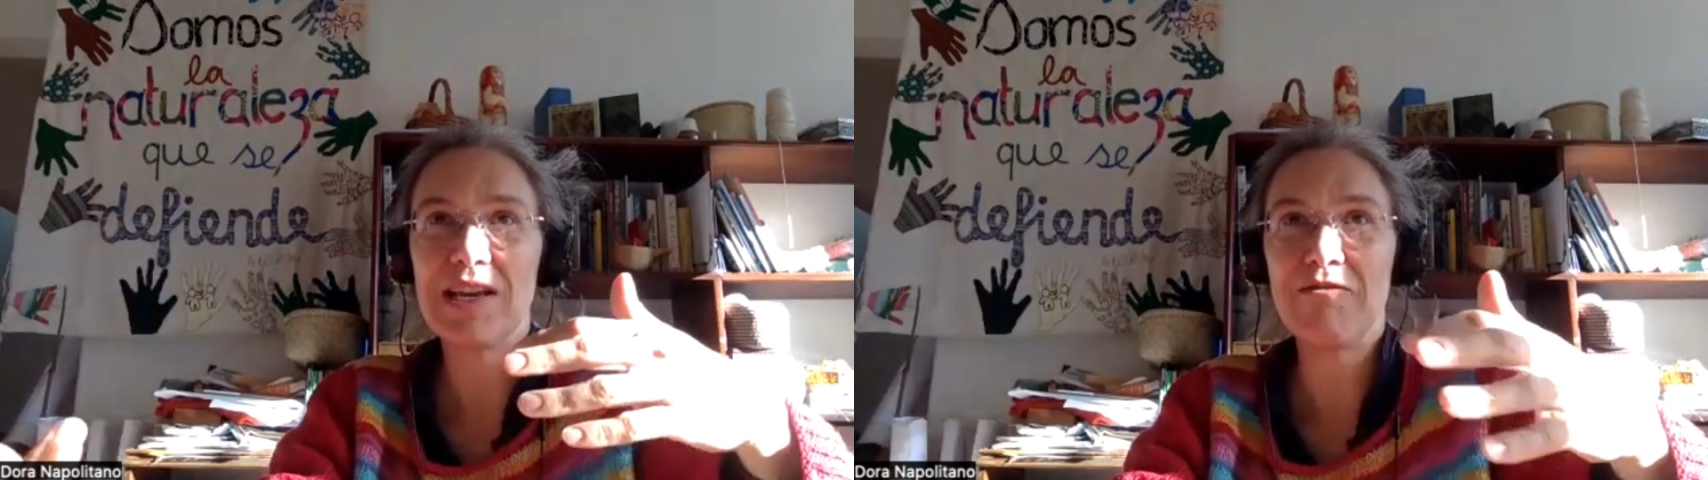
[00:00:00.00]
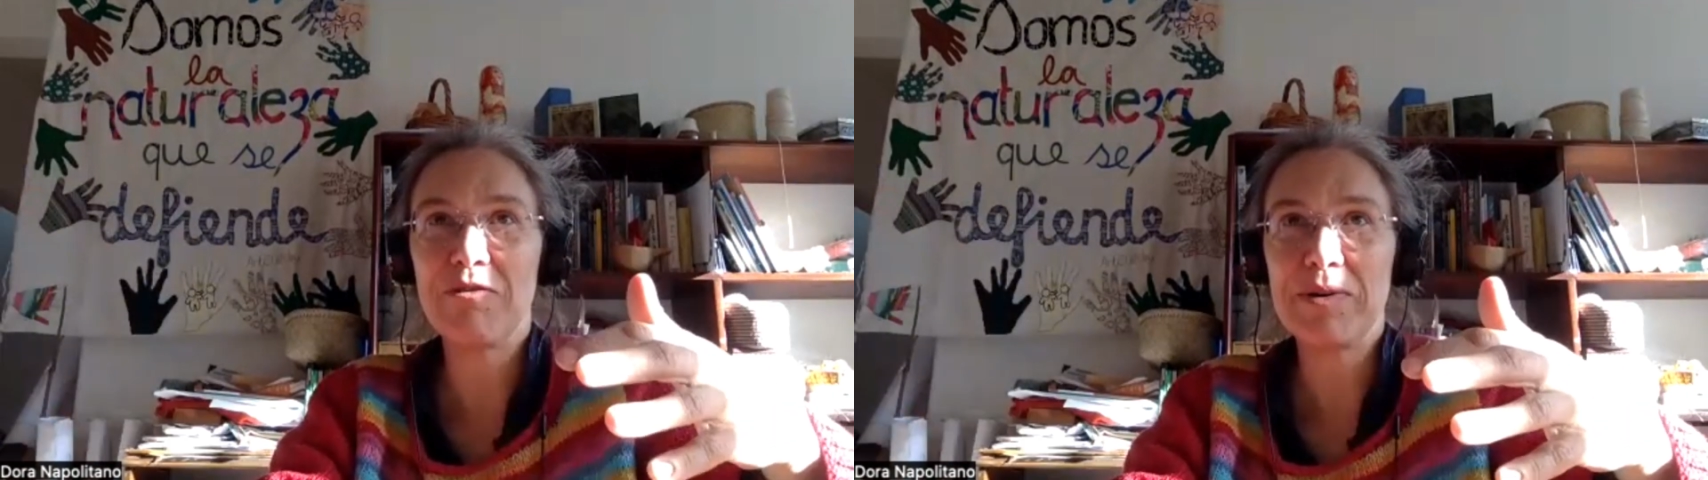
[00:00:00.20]

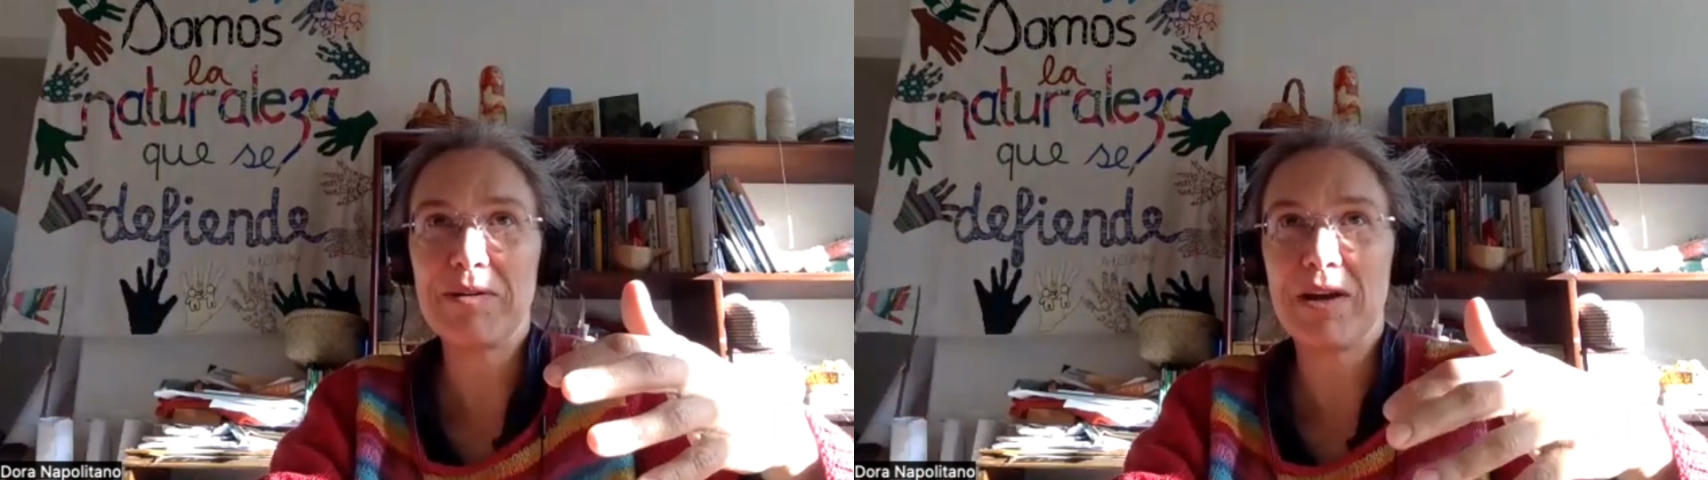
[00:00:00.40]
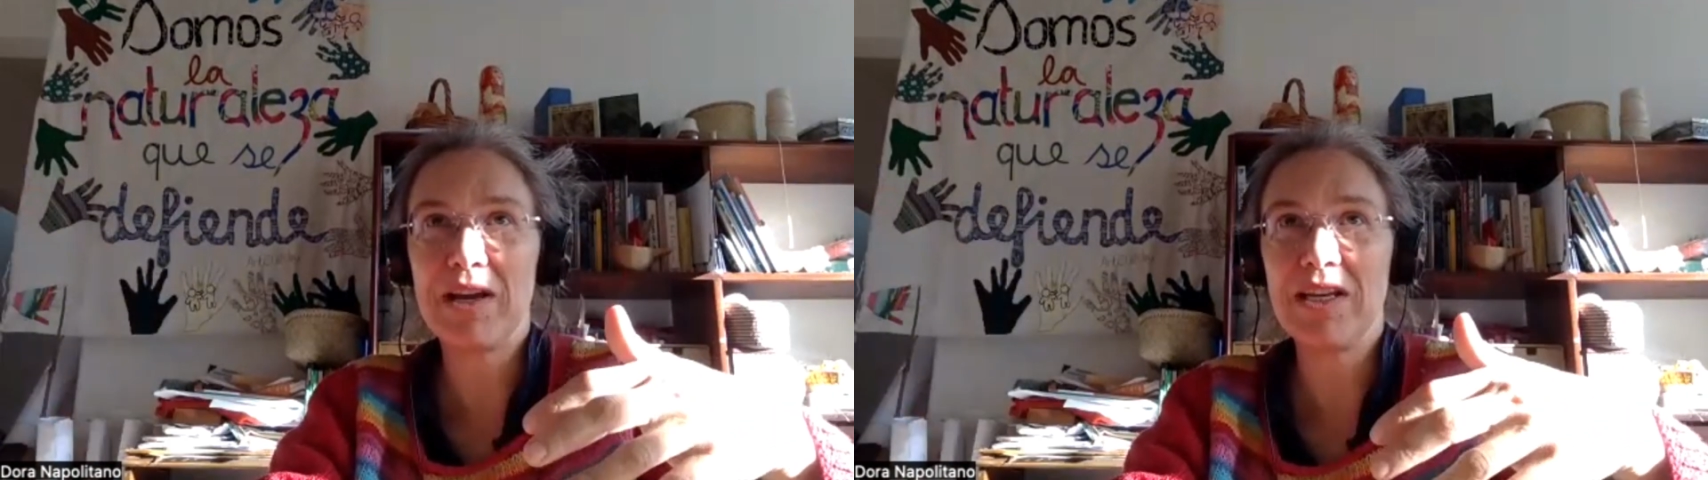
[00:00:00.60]
that
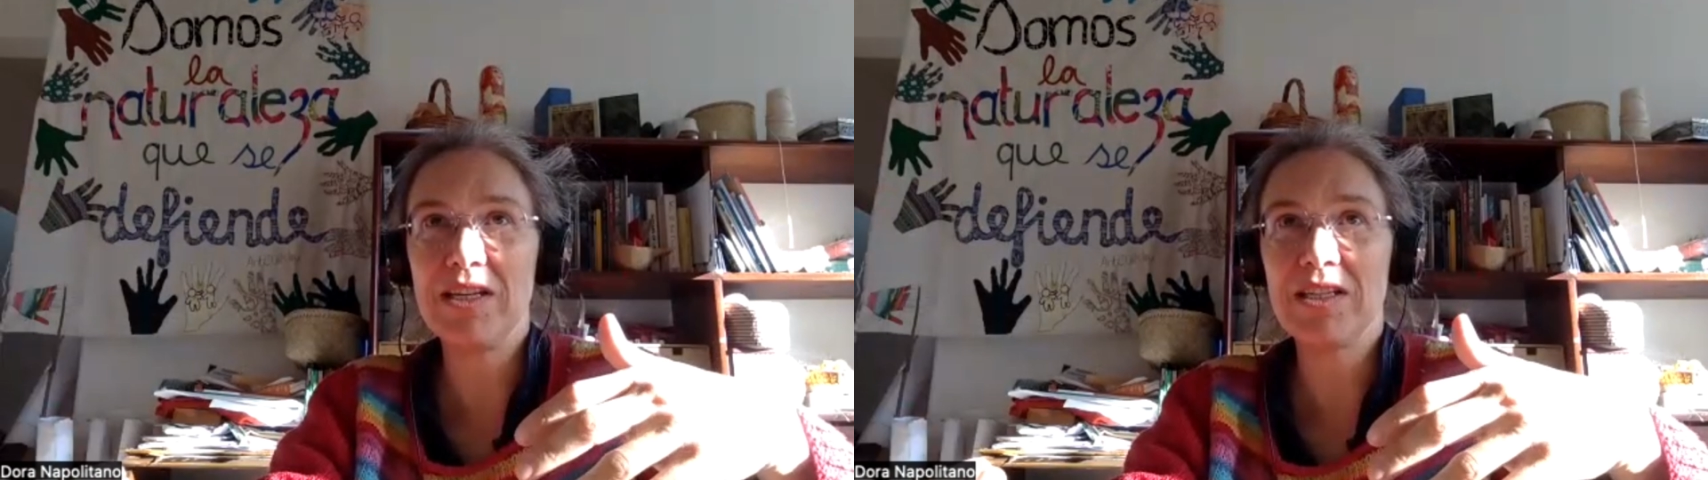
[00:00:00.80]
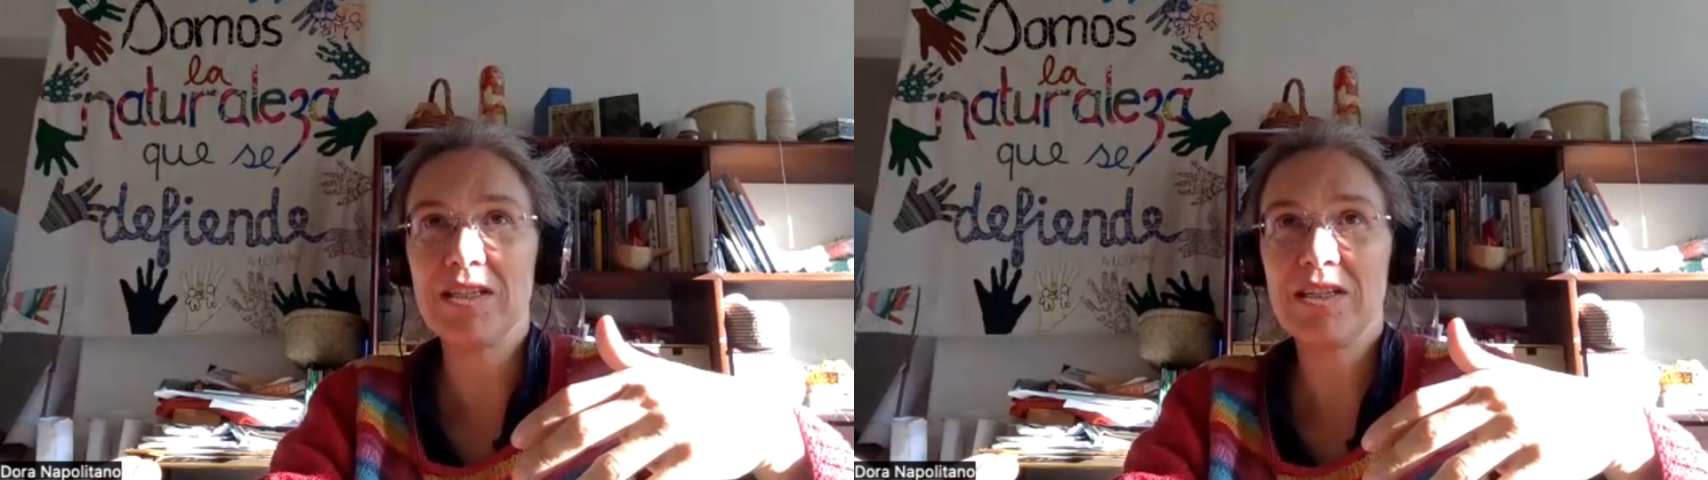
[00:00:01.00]
everybody made,